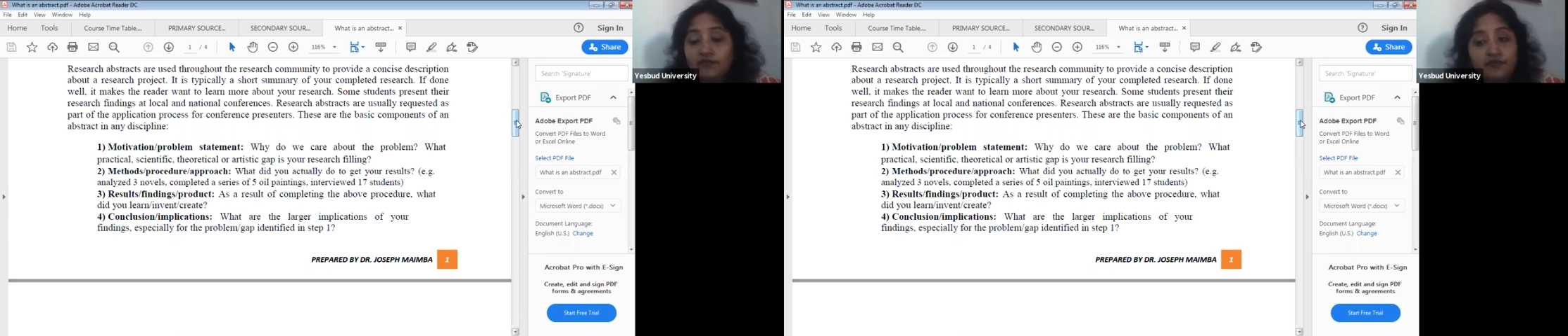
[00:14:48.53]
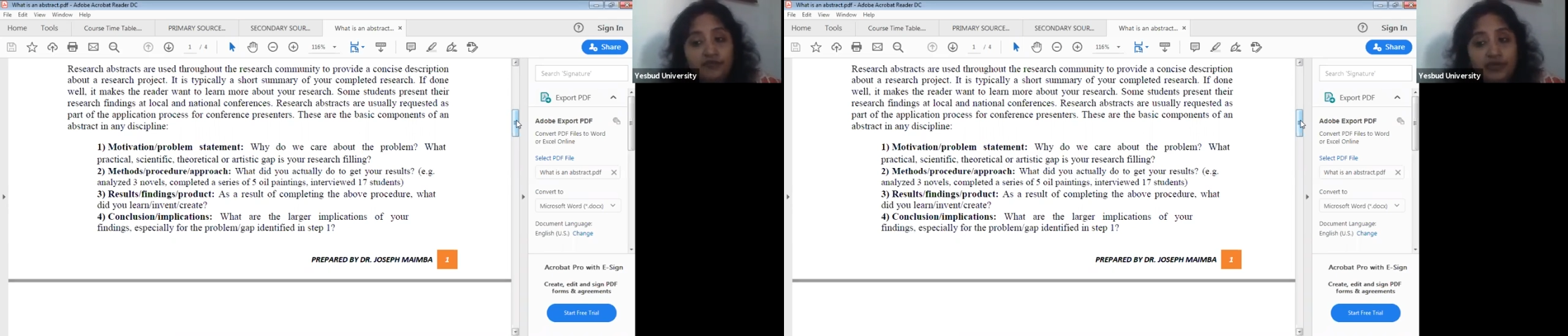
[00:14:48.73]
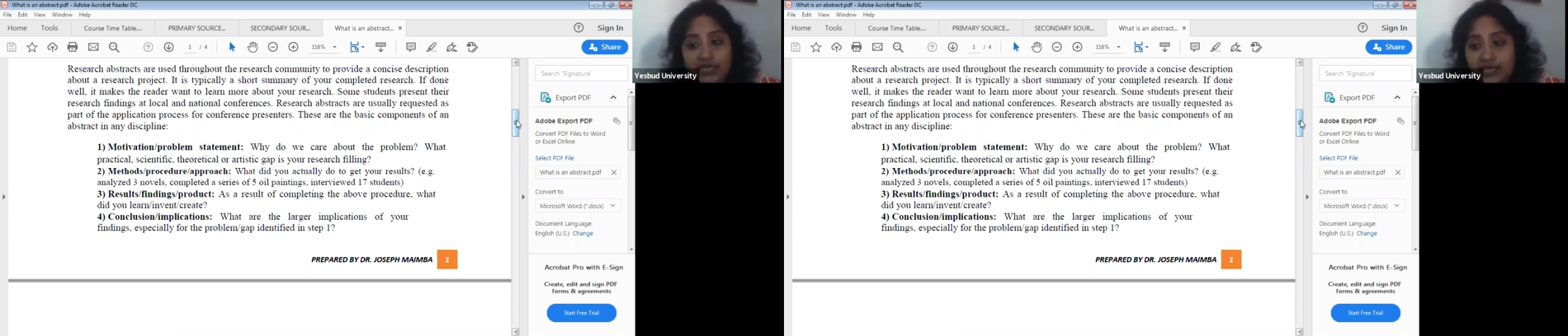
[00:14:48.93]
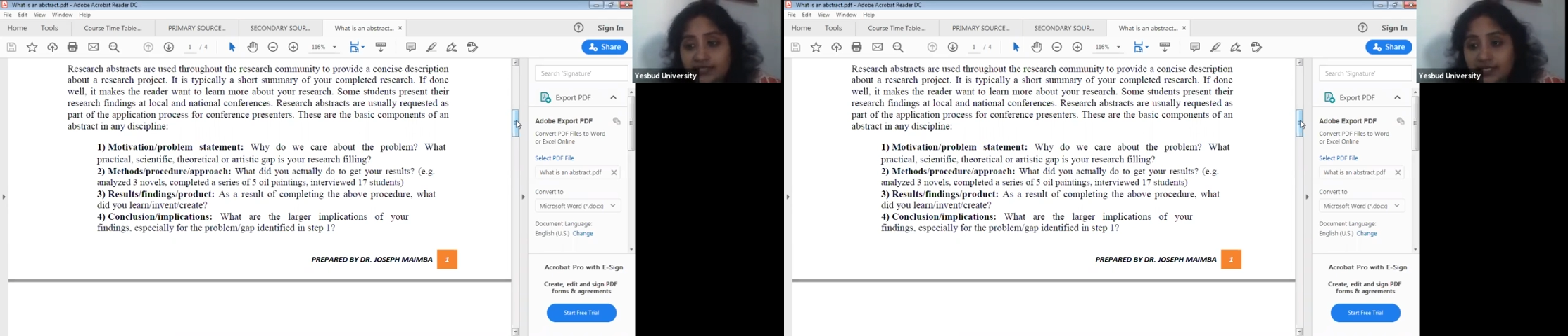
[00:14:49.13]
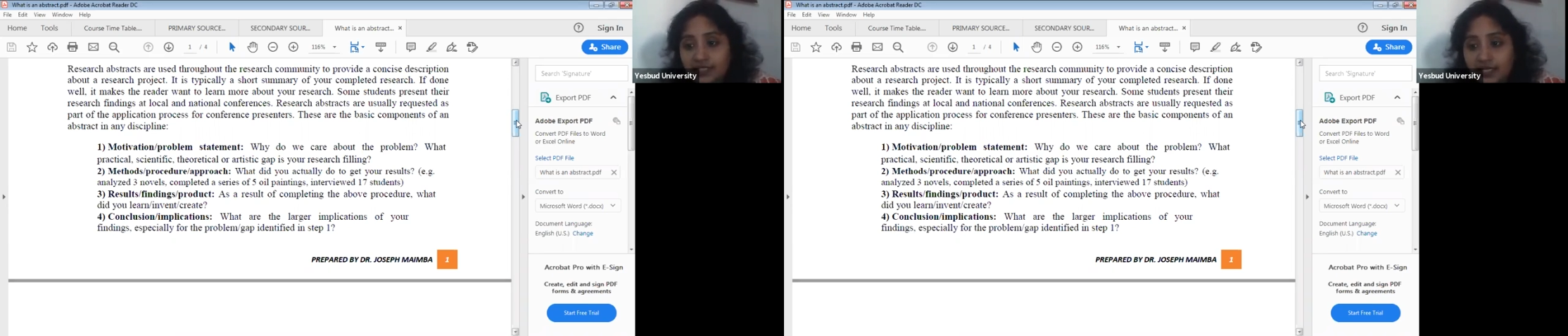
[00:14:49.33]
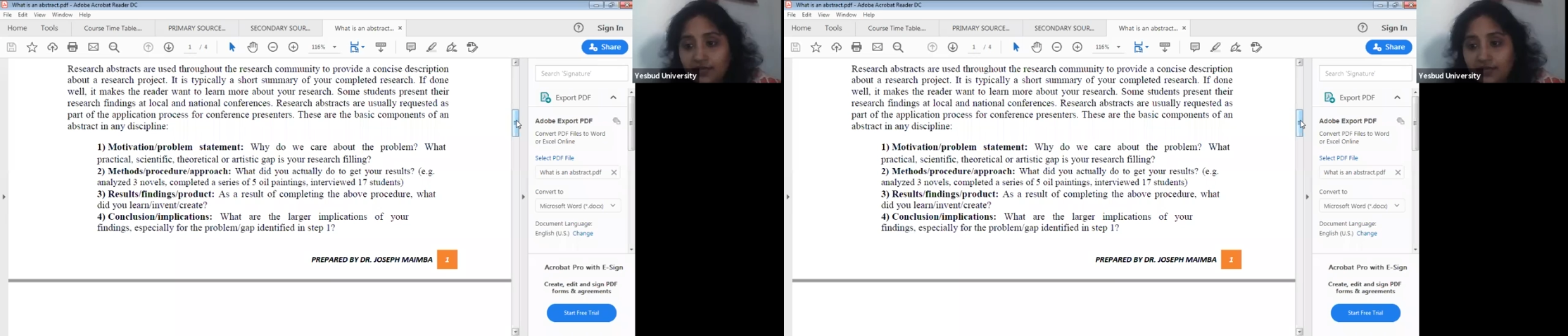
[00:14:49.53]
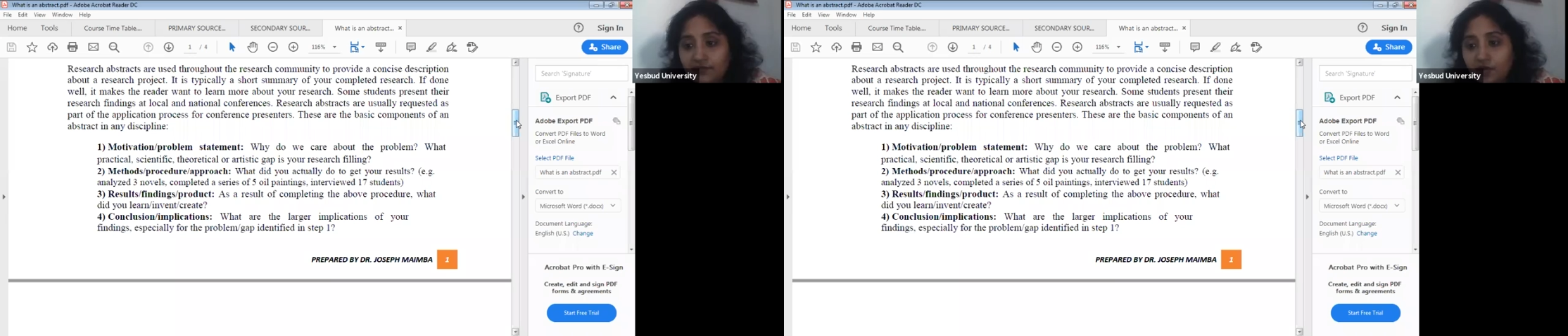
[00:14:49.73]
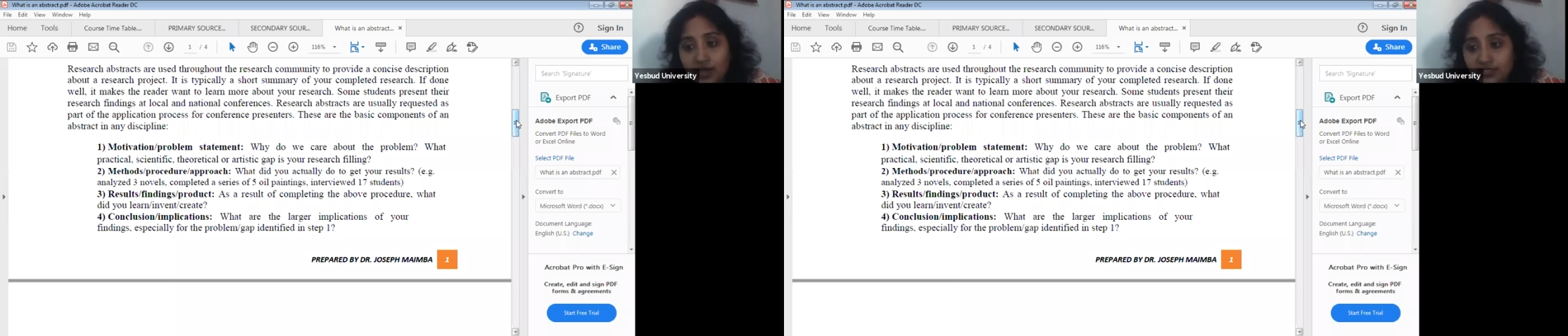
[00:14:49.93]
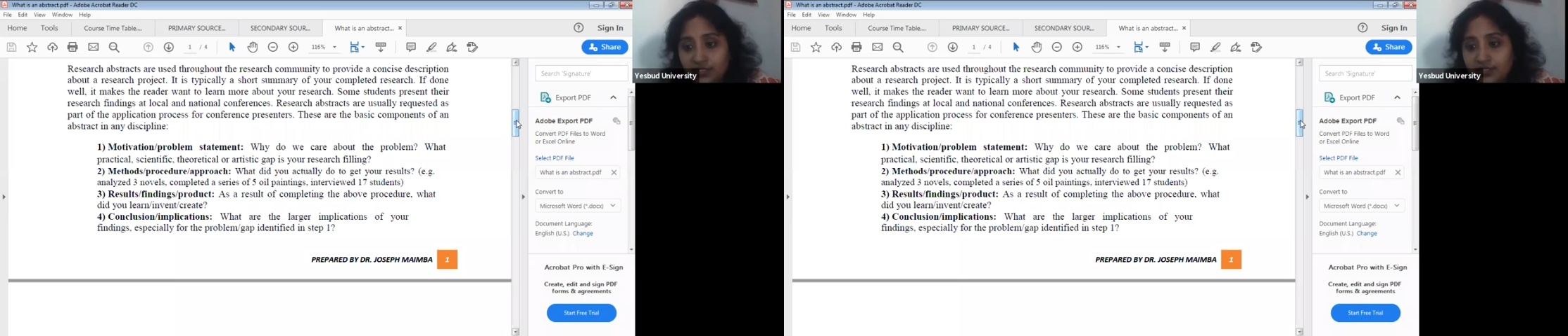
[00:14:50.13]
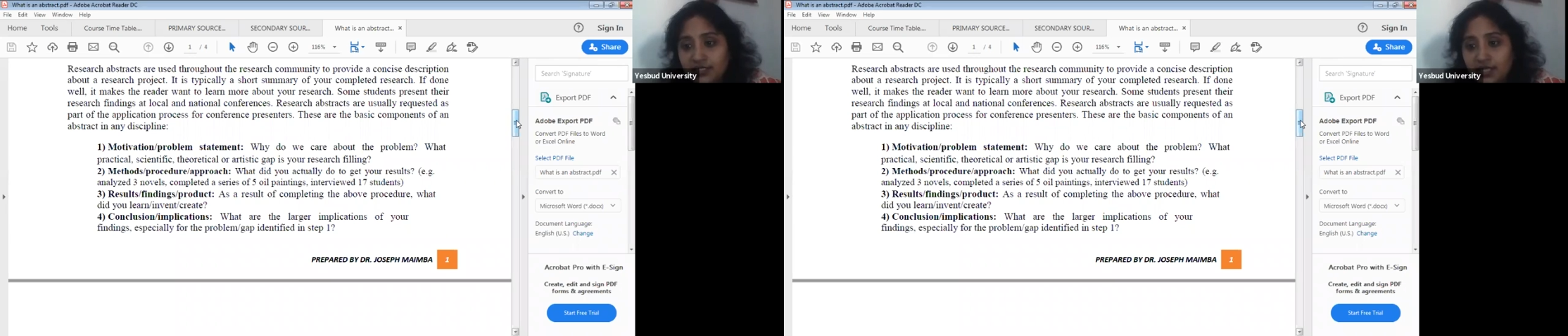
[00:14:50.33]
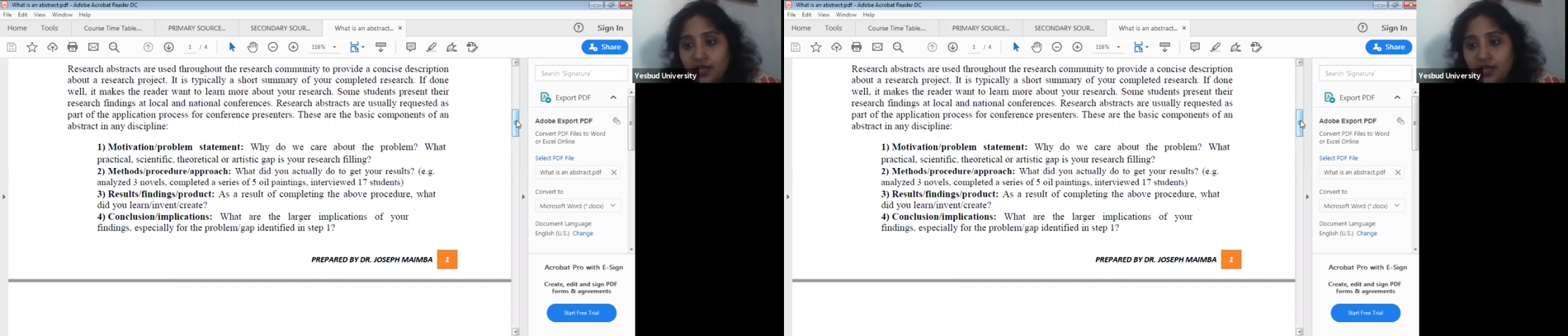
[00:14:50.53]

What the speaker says: fantastic thing for others